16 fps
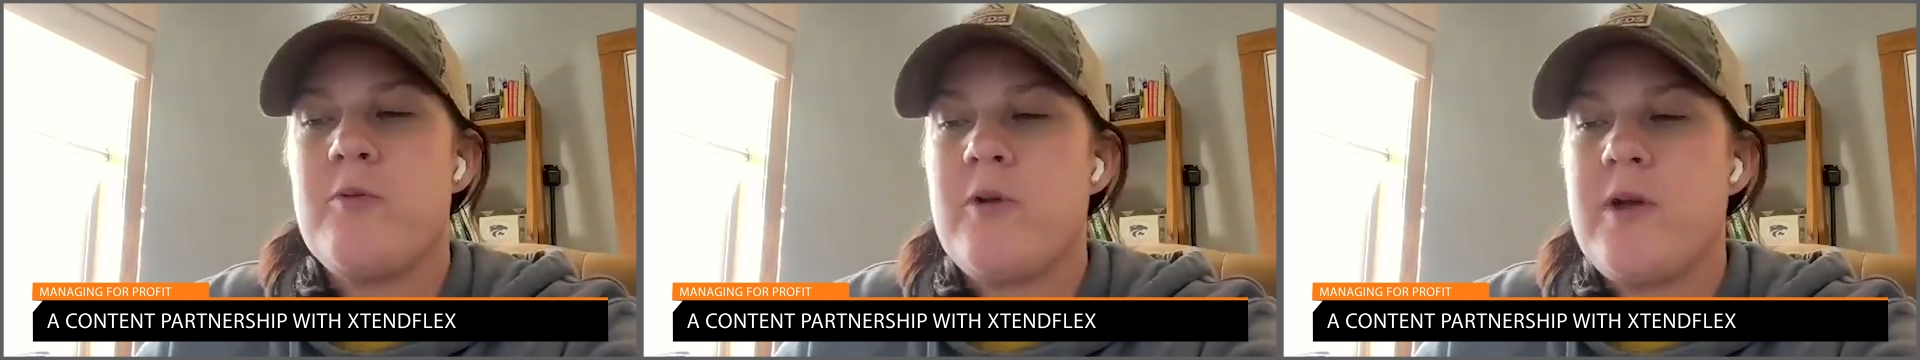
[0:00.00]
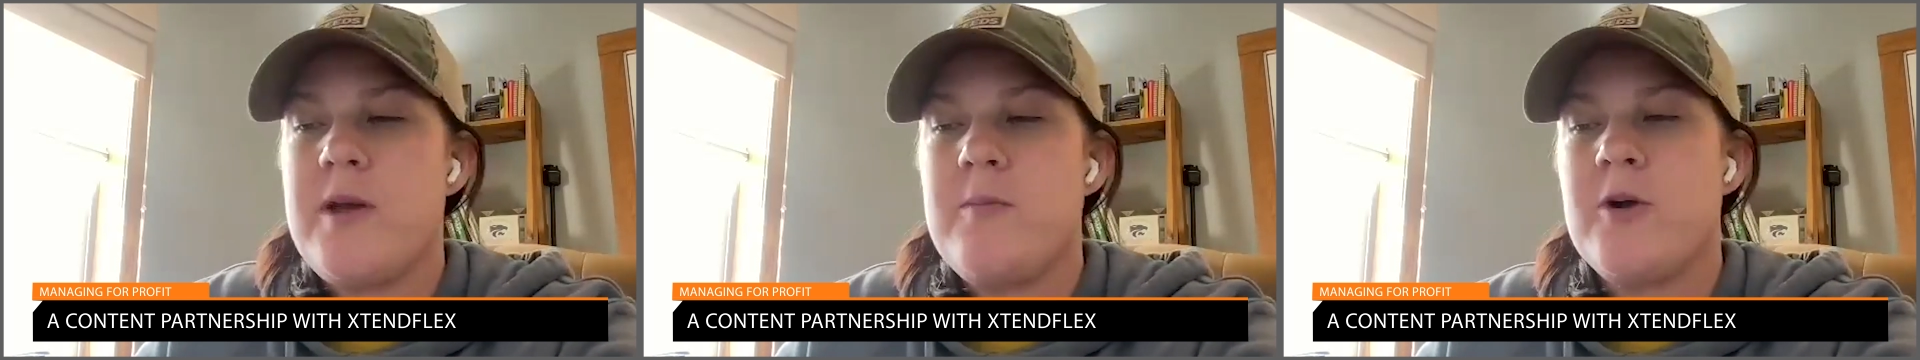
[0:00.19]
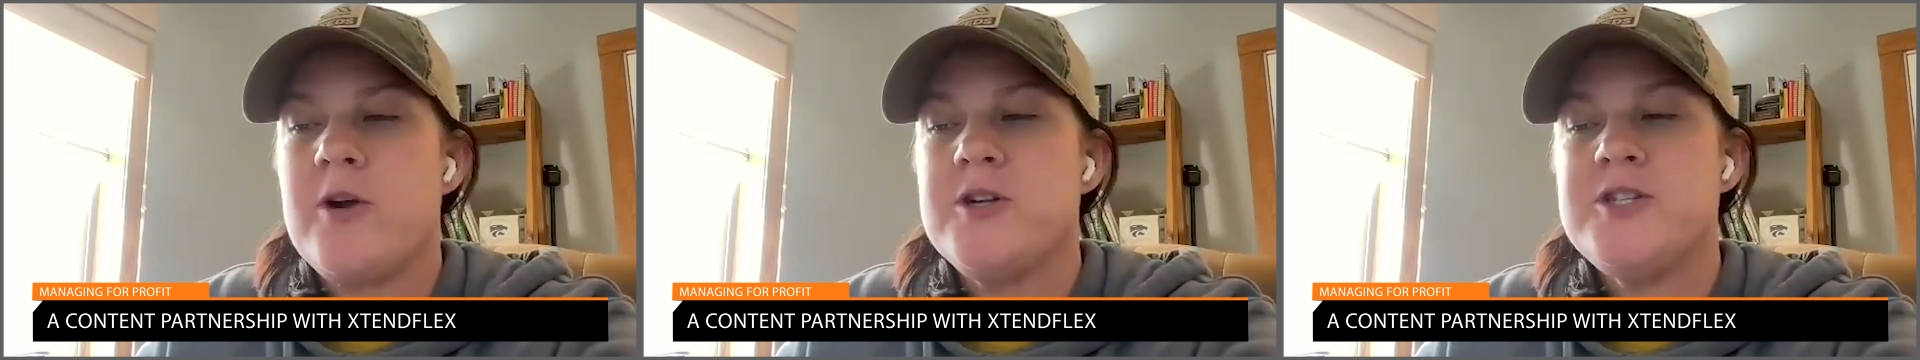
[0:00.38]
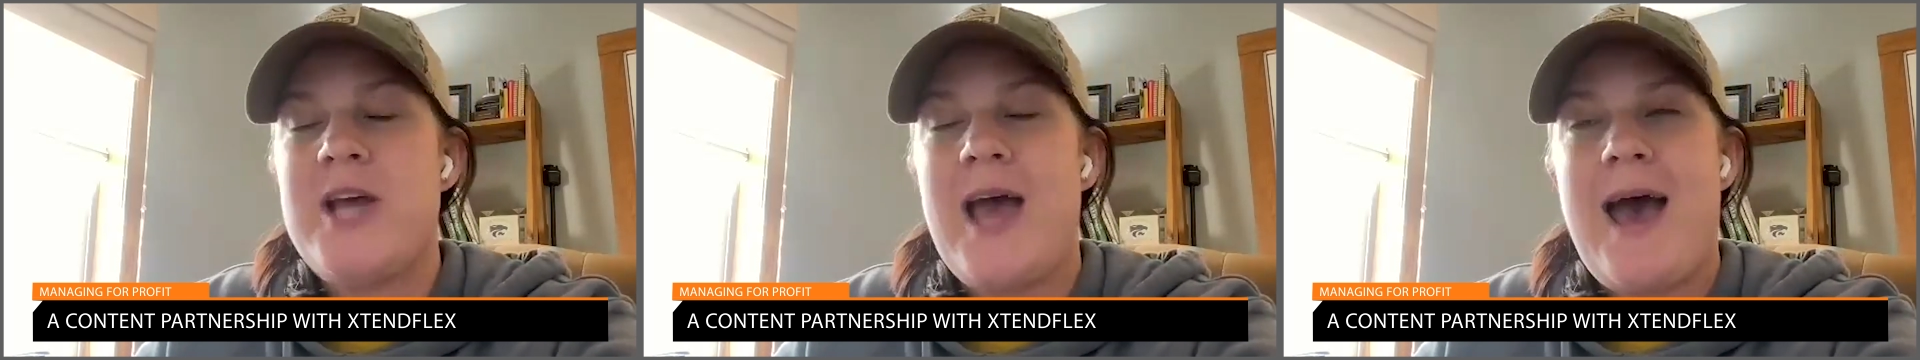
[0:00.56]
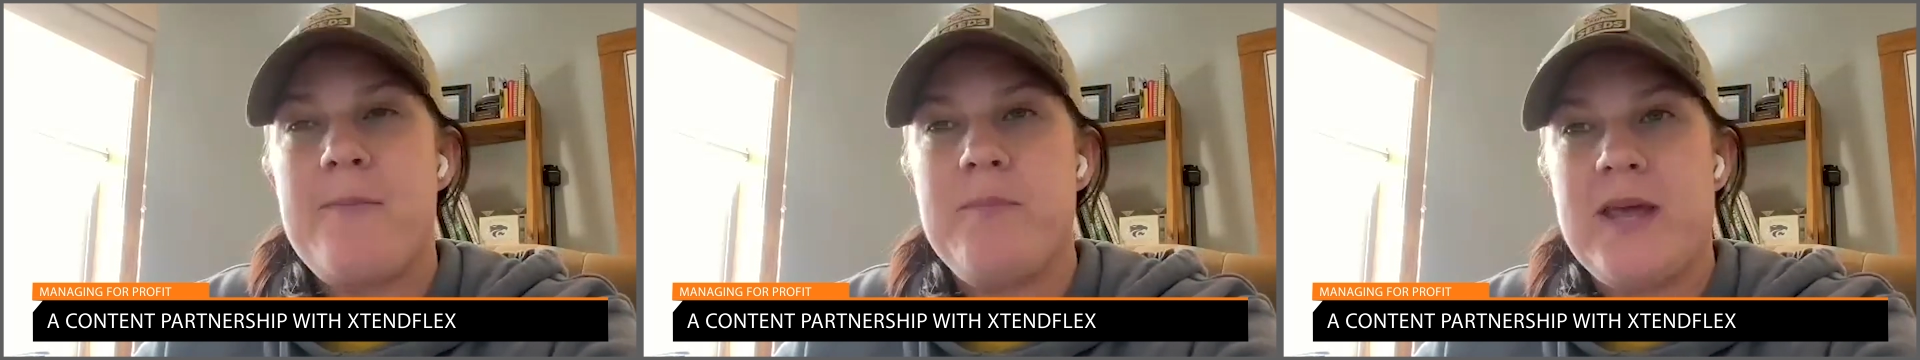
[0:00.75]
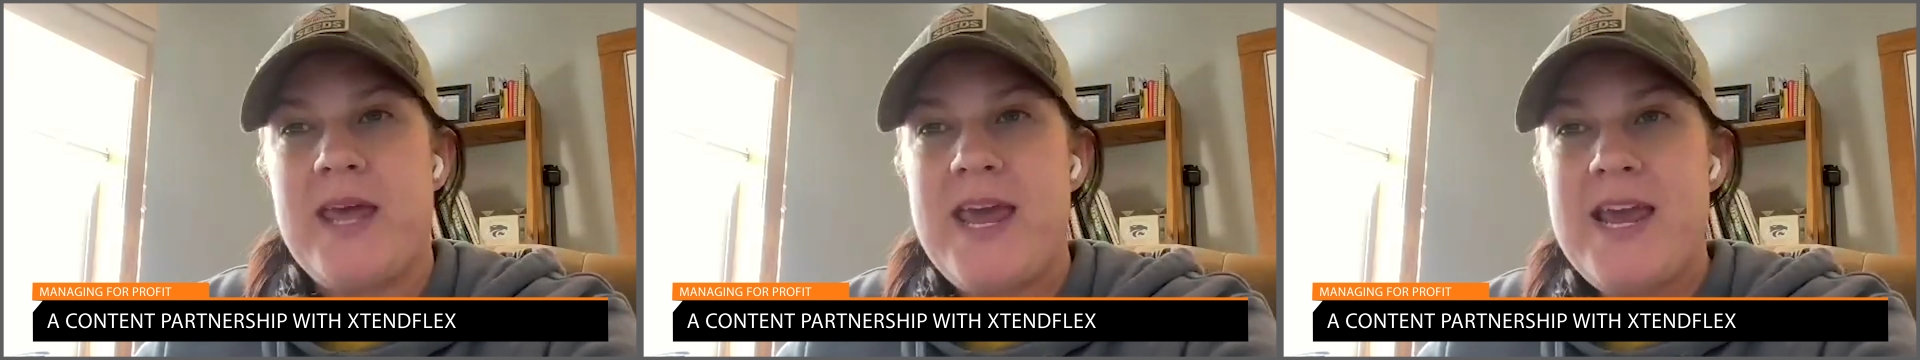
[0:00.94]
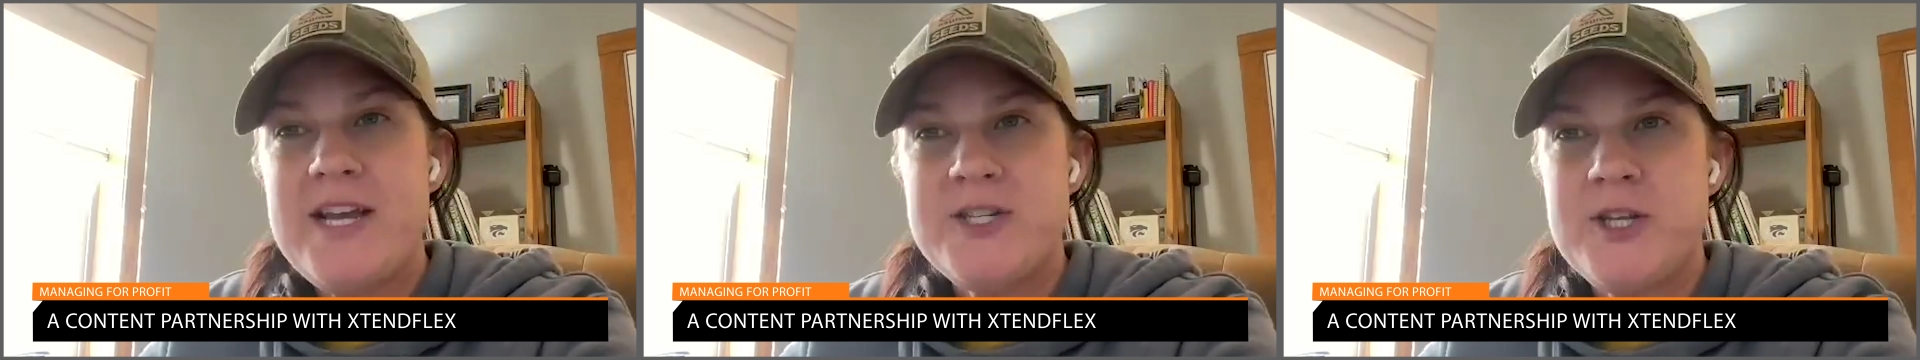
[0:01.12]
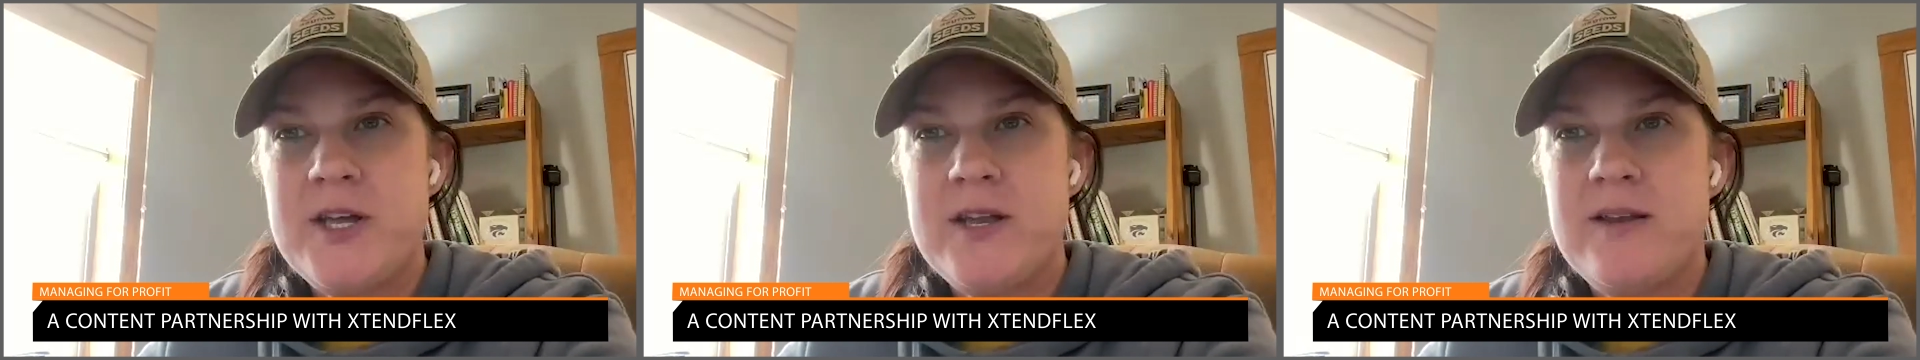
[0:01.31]
pre emerge
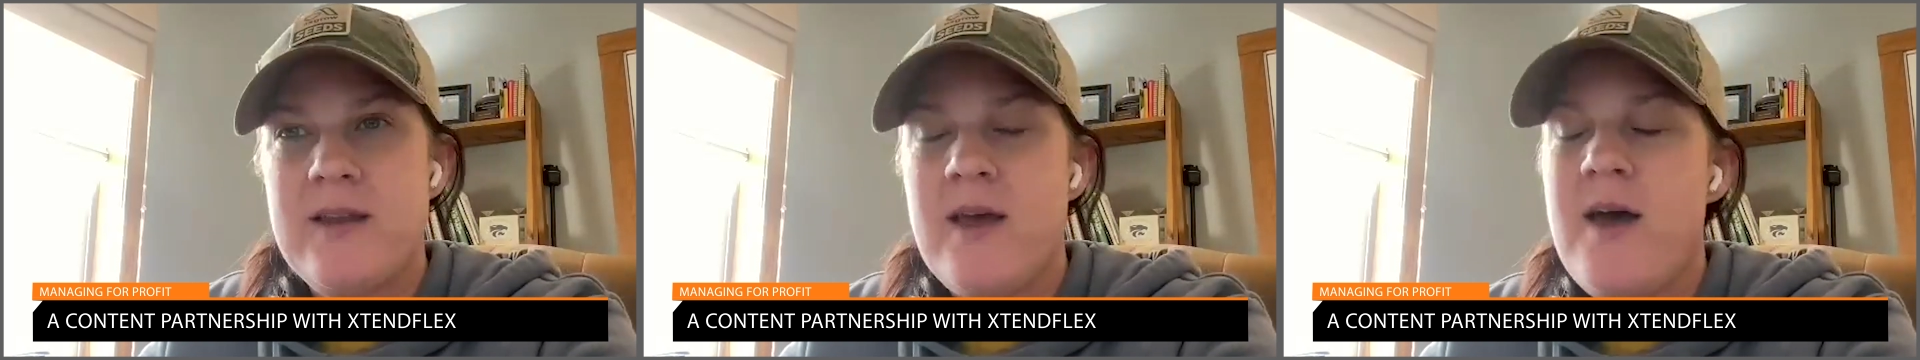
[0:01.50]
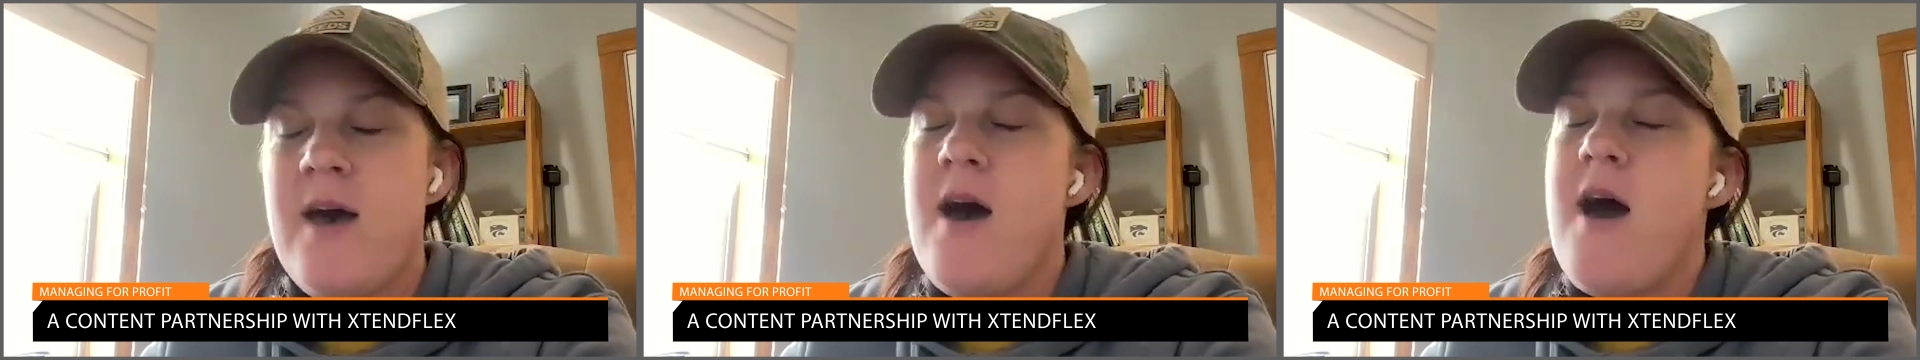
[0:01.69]
application